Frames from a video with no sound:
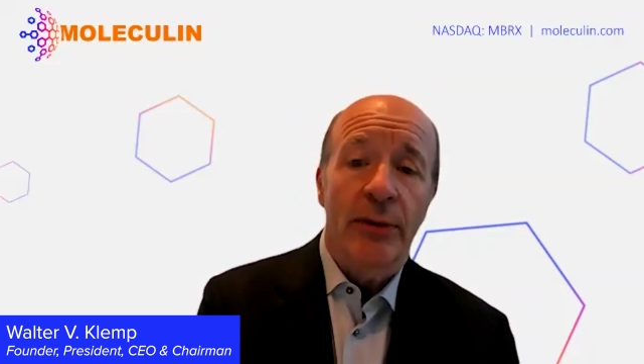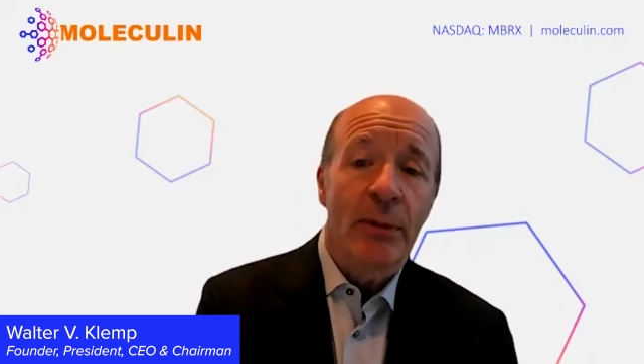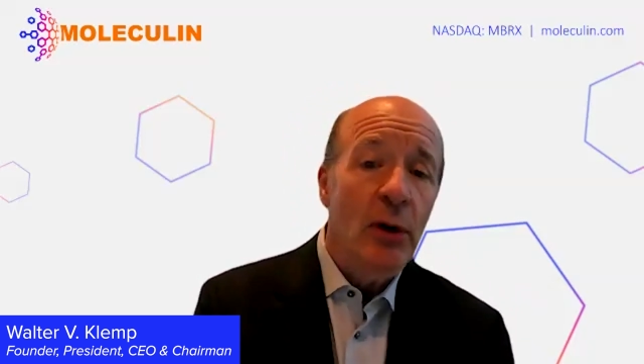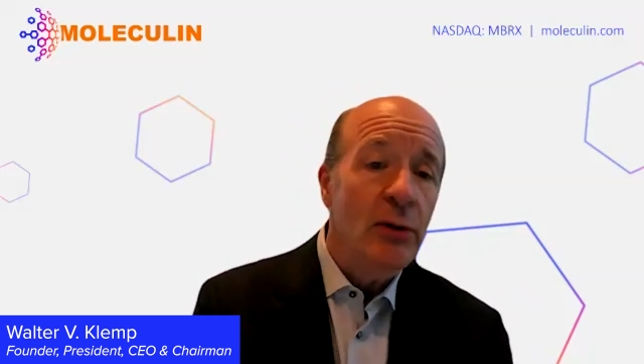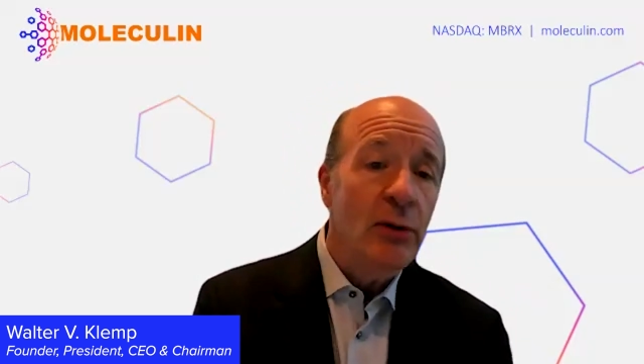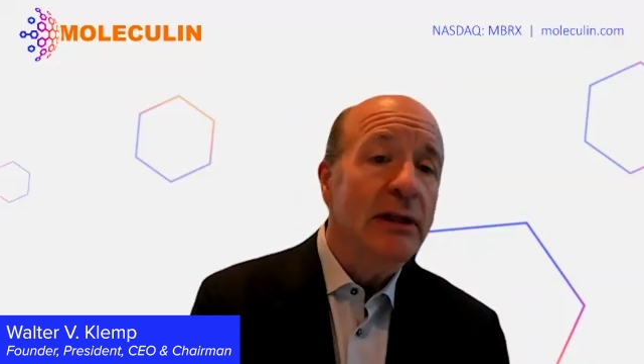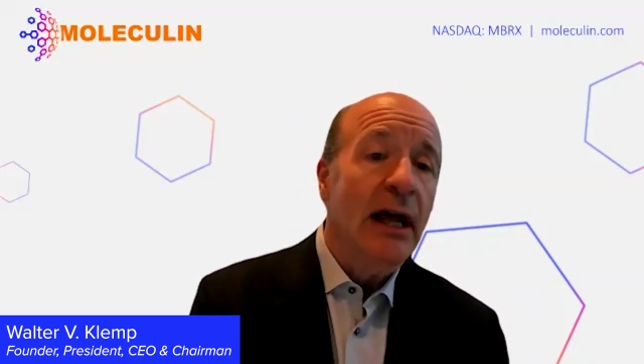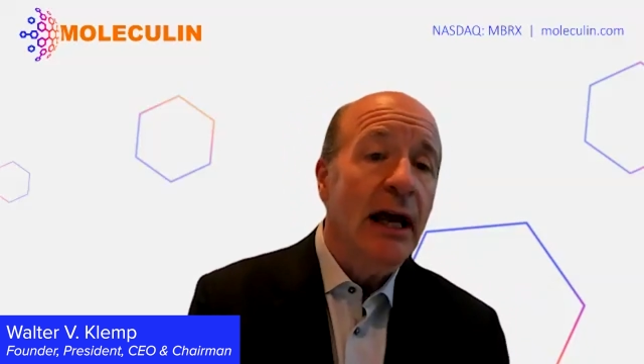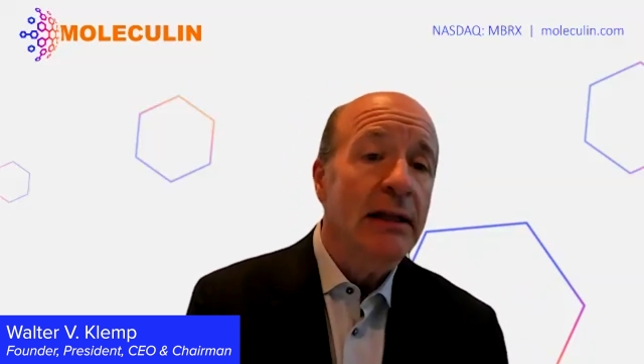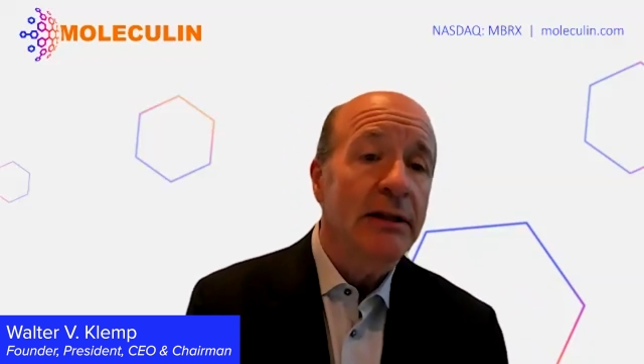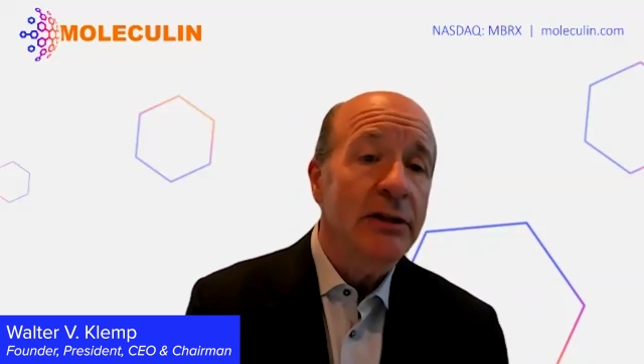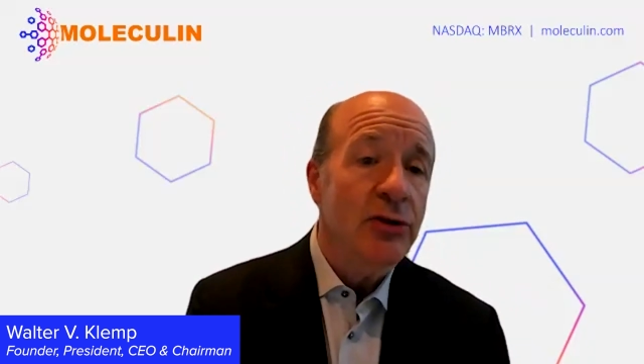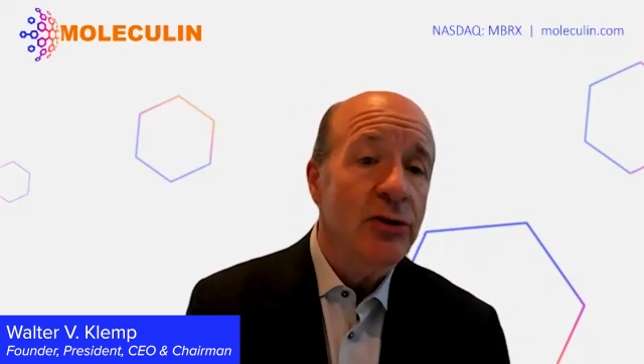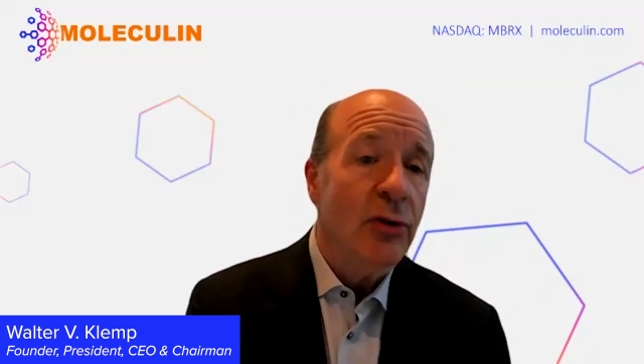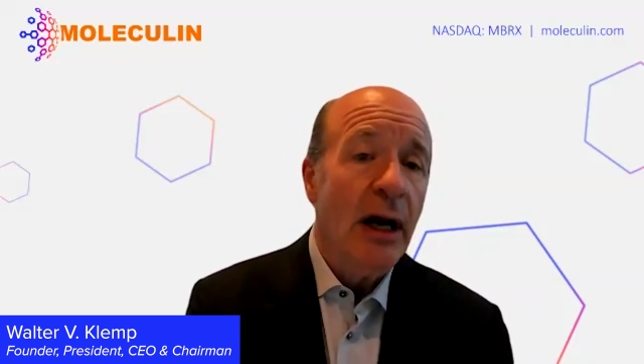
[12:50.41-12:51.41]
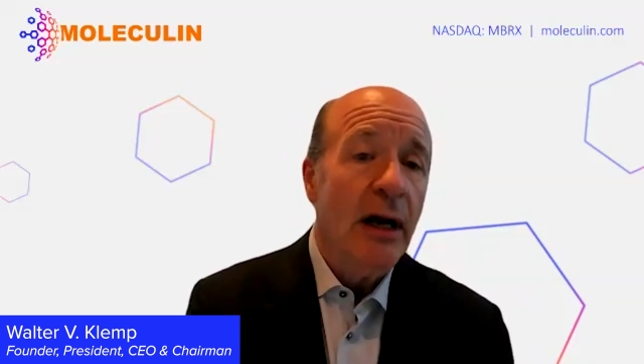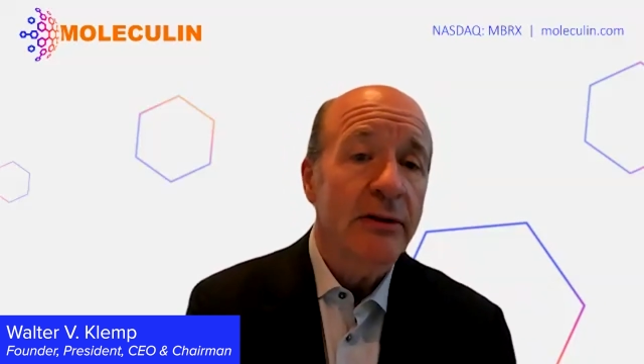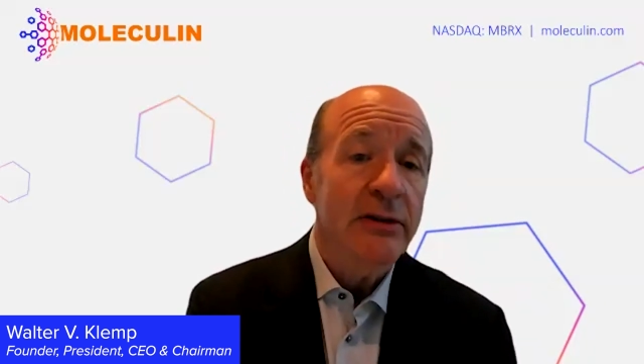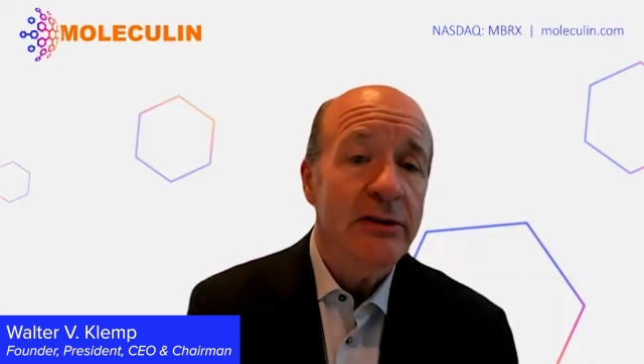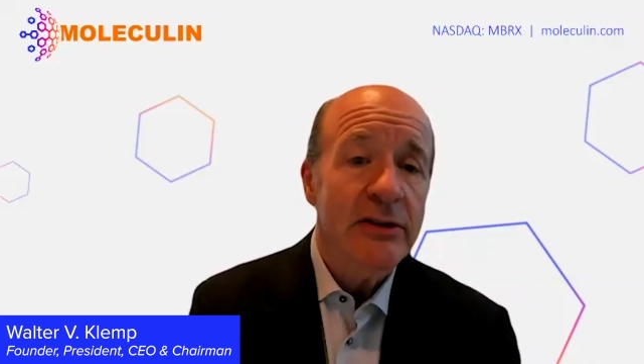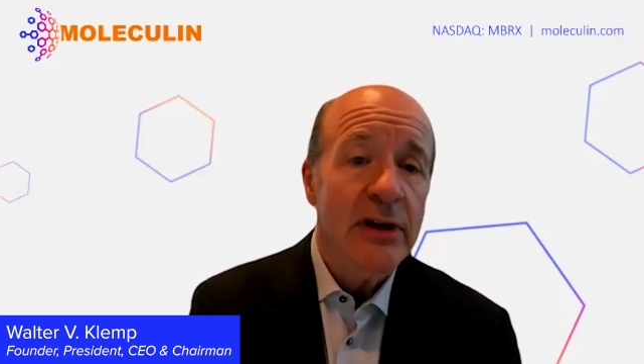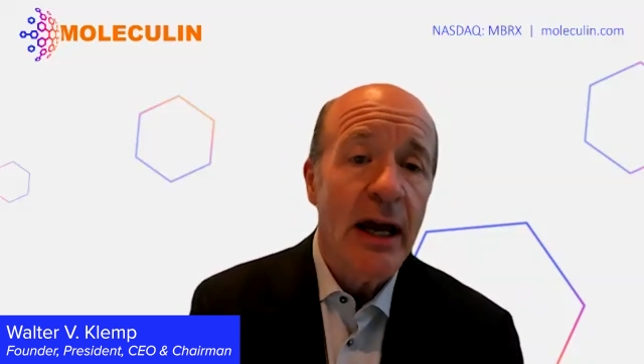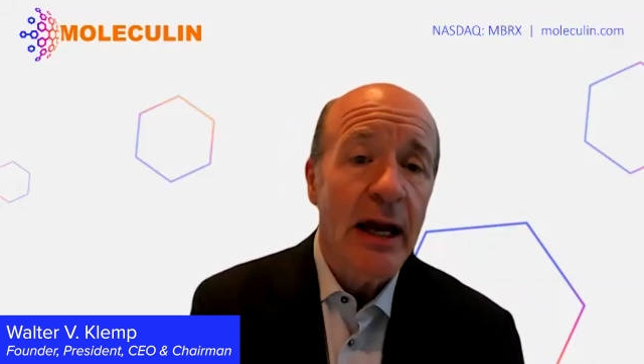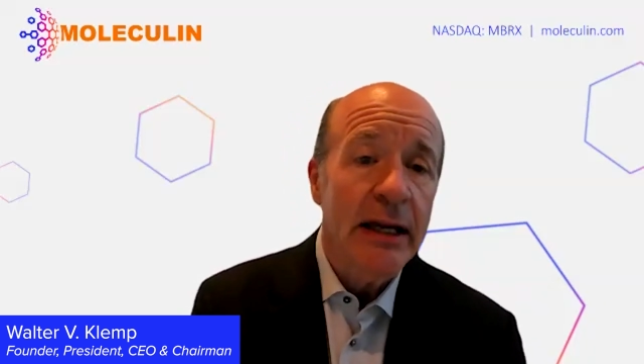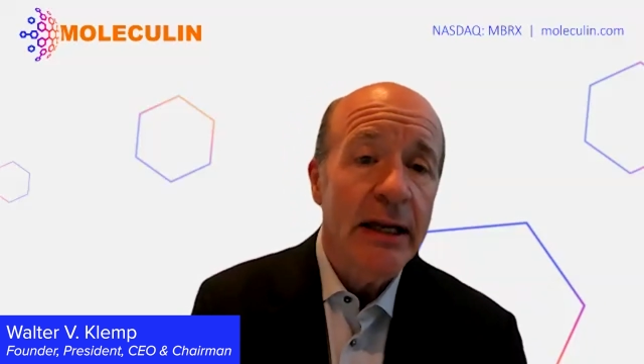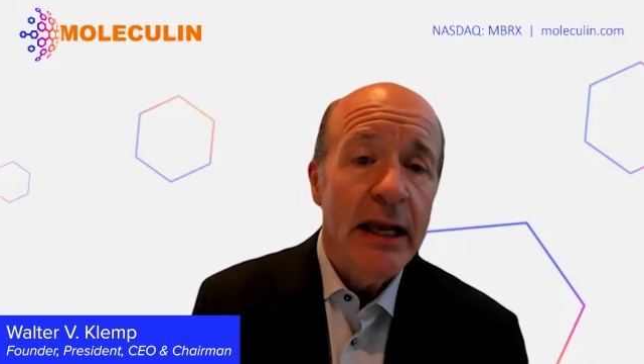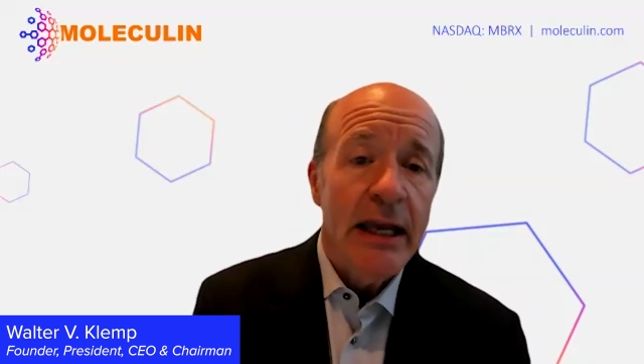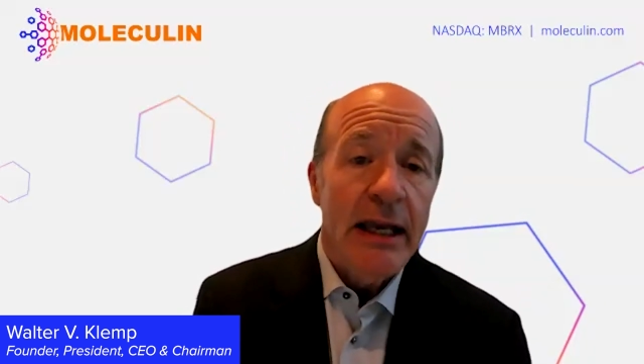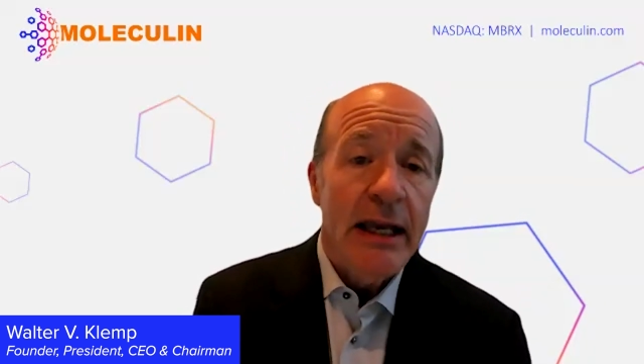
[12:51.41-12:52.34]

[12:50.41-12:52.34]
the most likely trial design